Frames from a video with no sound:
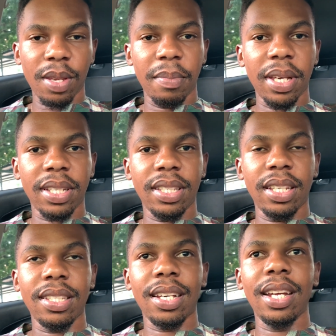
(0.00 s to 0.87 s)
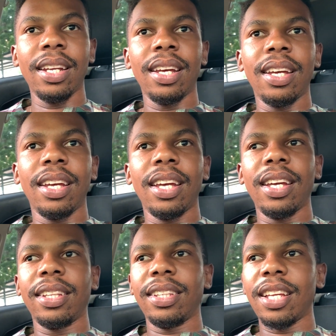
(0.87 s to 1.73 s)
make sense right
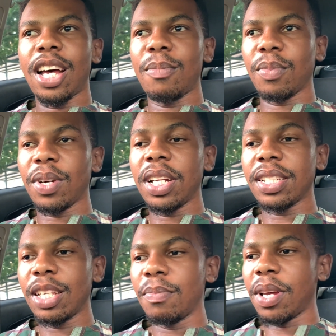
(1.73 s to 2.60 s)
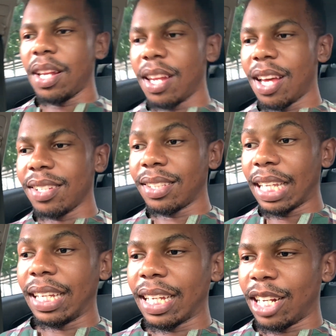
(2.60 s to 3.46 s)
and i'm gonna say my last
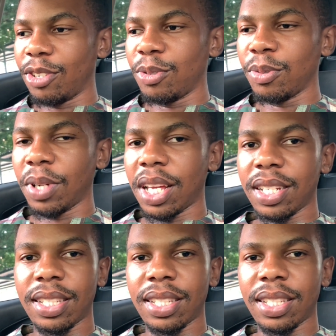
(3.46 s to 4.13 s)
thing i know i